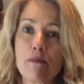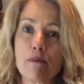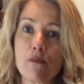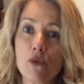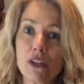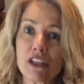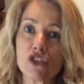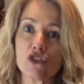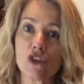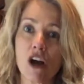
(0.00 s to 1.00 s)
really
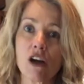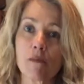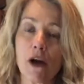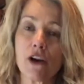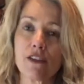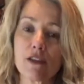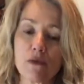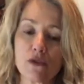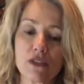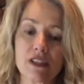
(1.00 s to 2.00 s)
strong part of the
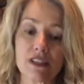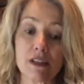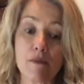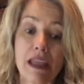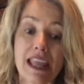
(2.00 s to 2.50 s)
immune system.